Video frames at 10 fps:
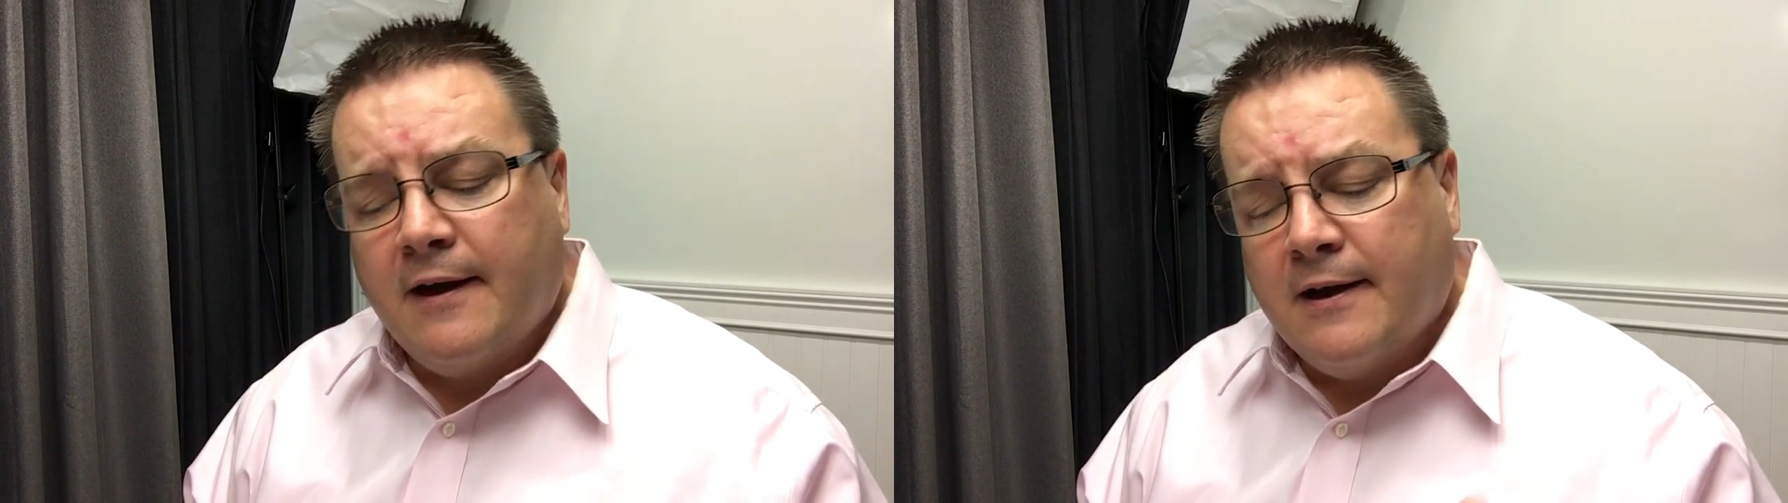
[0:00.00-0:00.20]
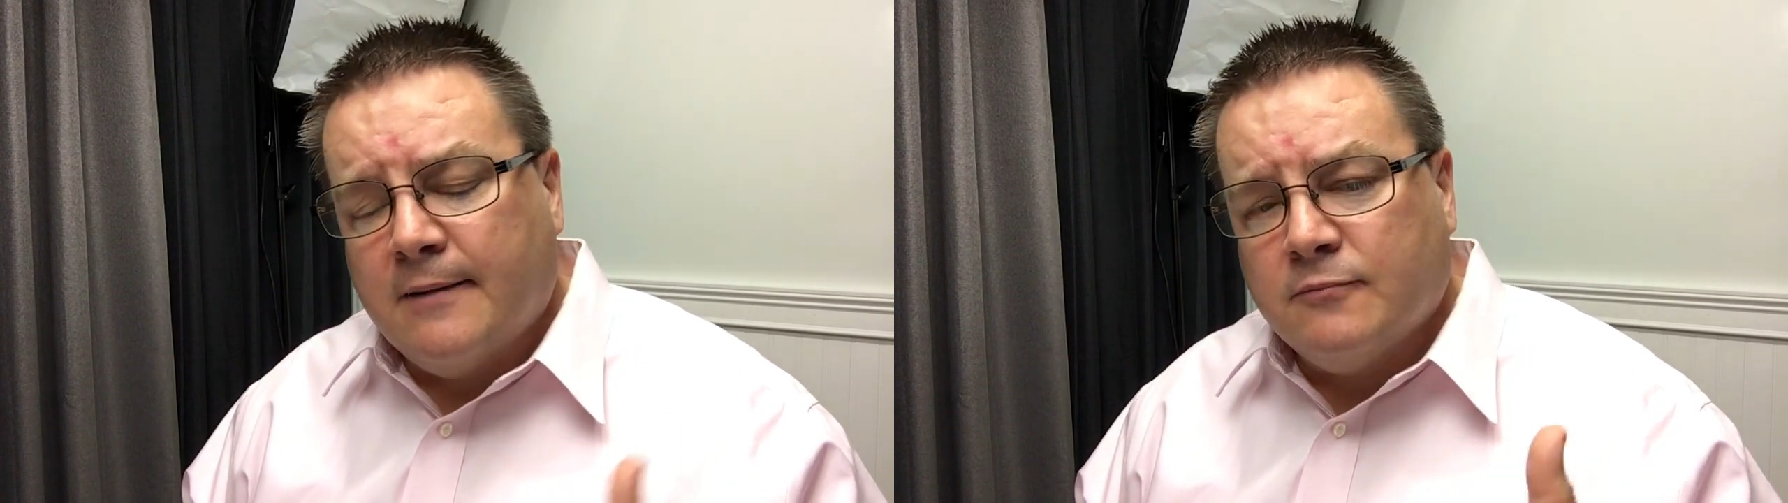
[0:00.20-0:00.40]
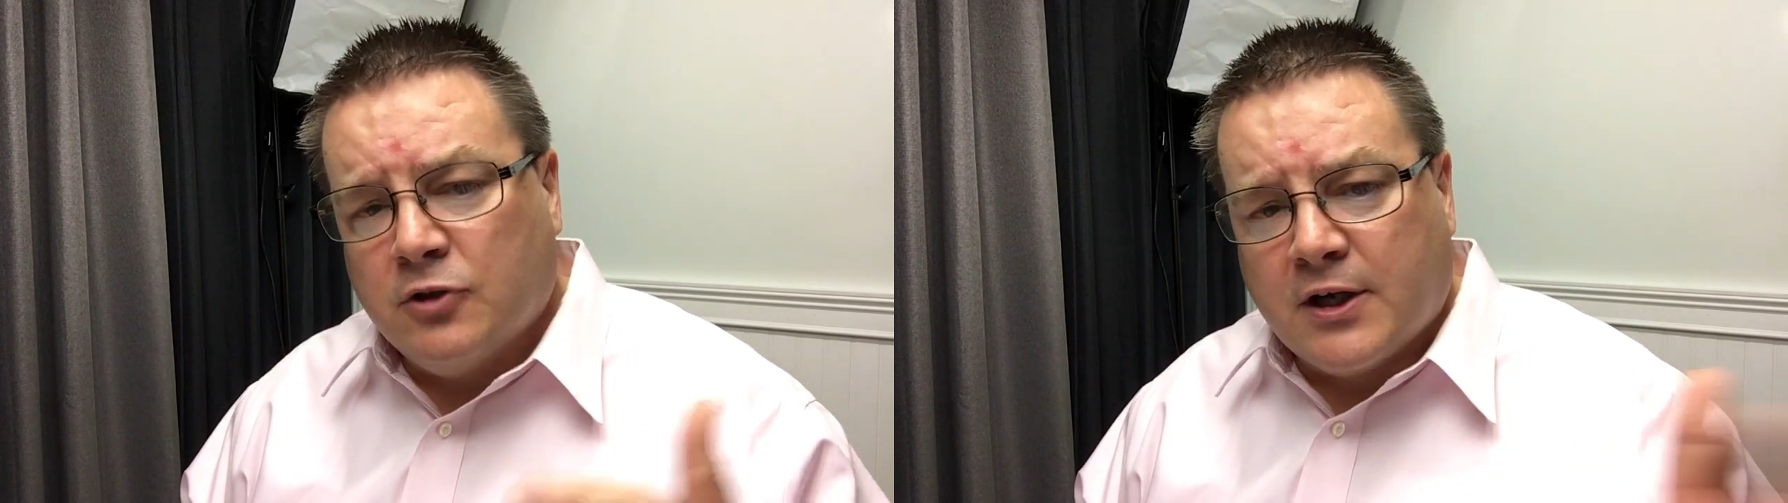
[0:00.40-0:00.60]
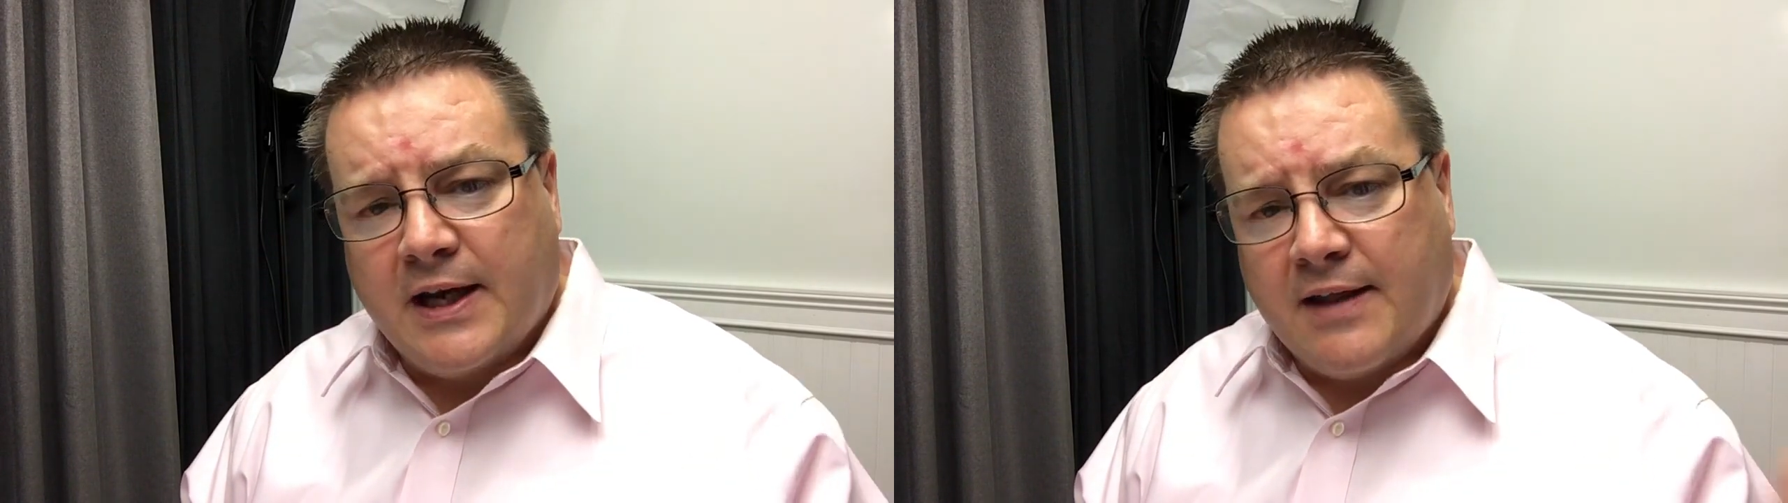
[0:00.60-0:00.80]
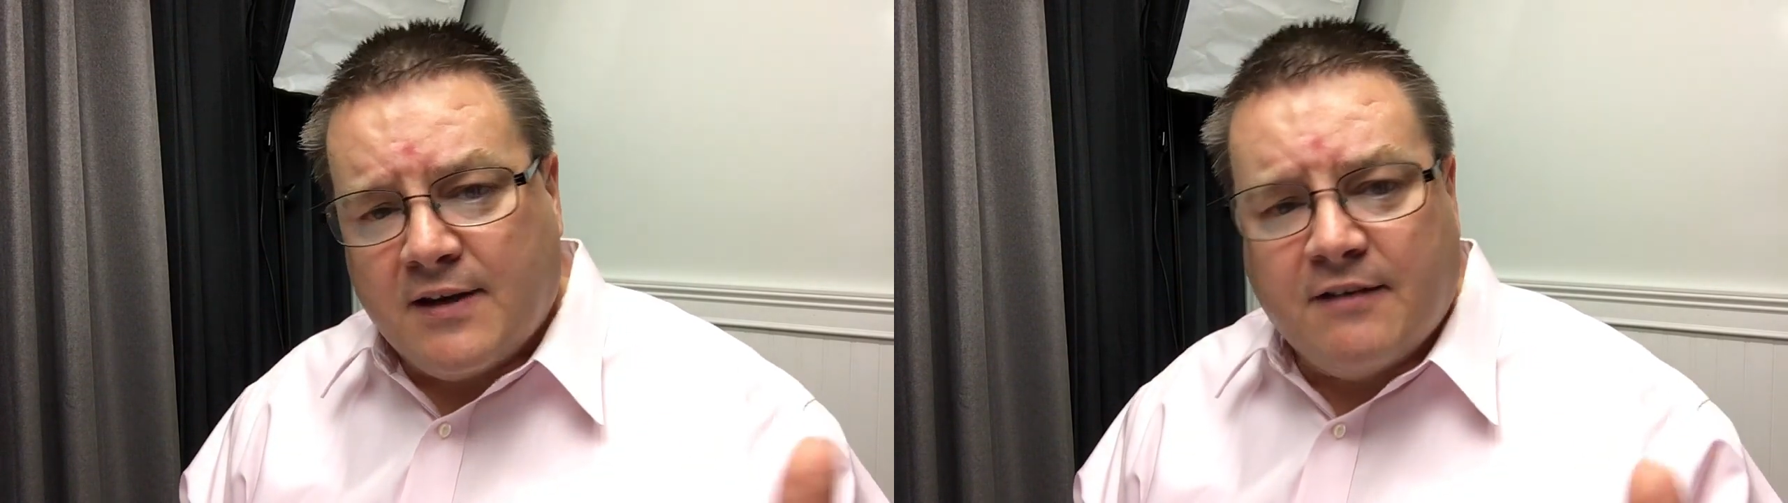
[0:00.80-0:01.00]
Look
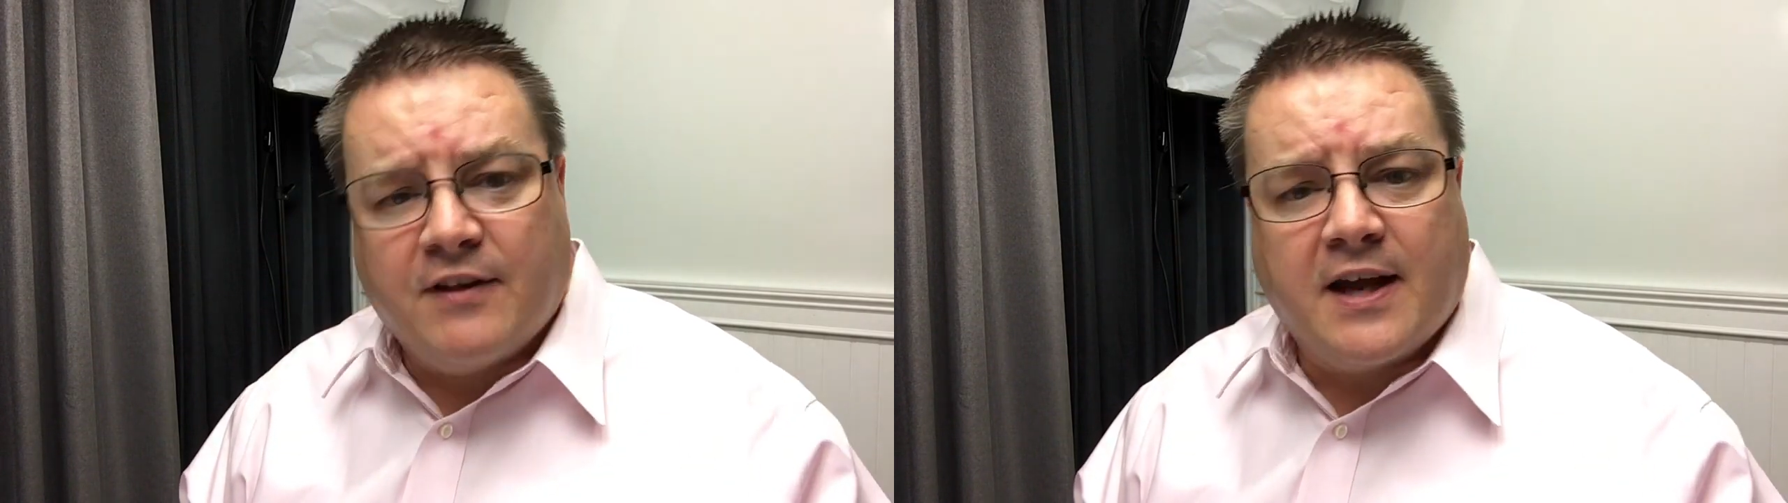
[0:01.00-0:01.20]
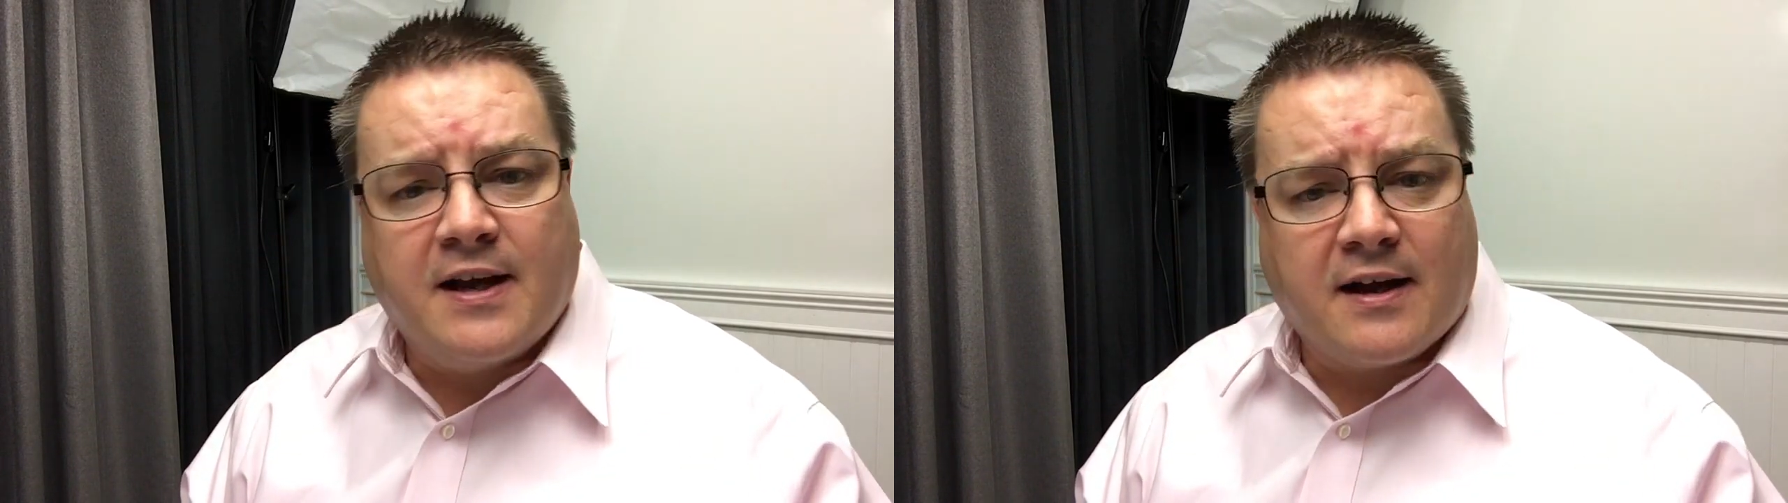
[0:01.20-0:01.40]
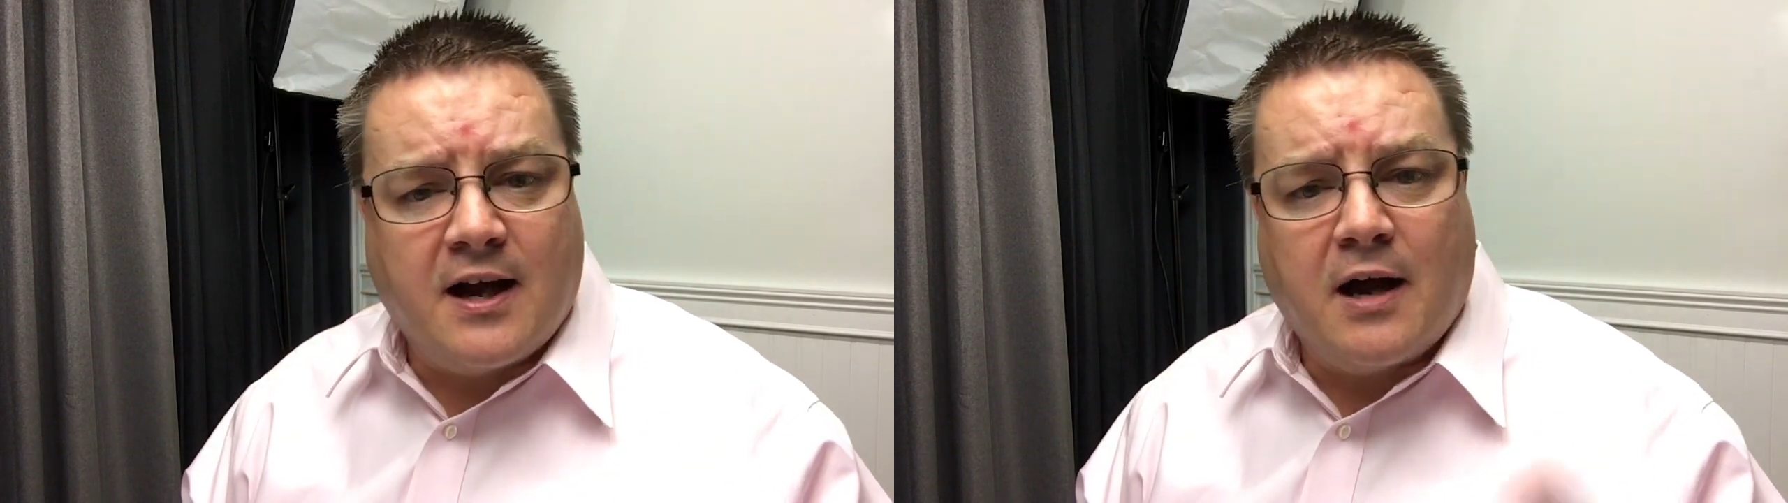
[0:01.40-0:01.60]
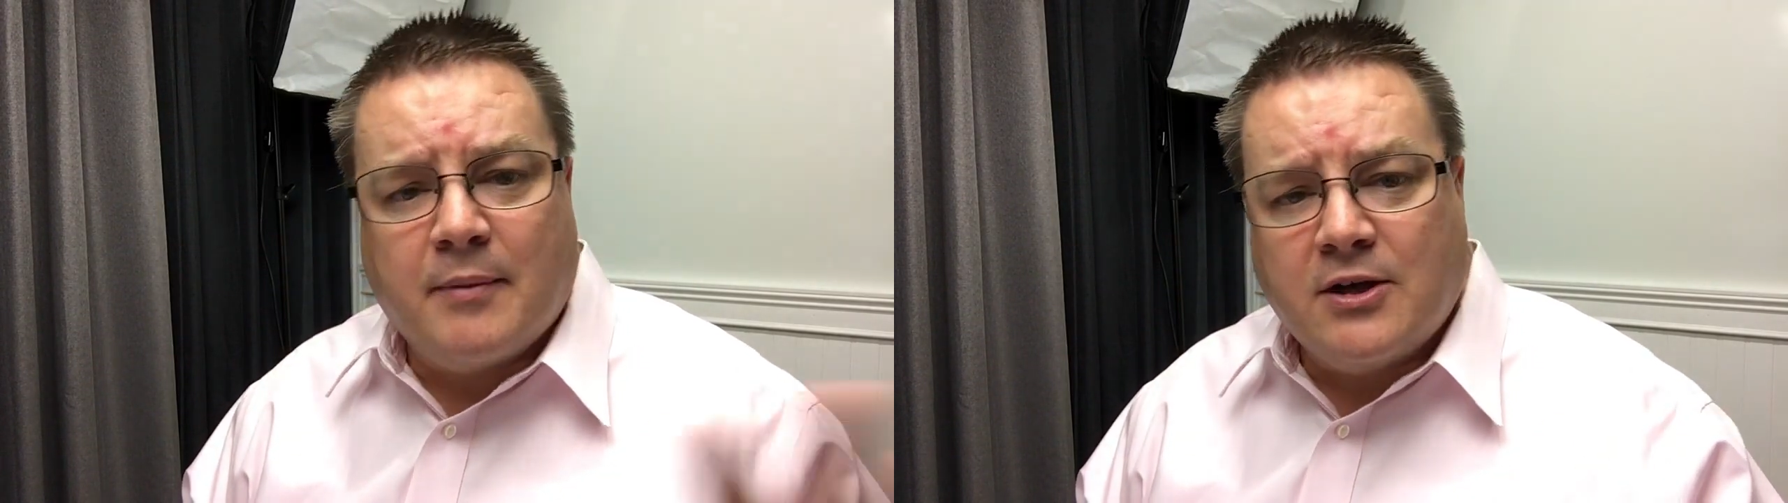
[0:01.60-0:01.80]
at anthonyflatt.com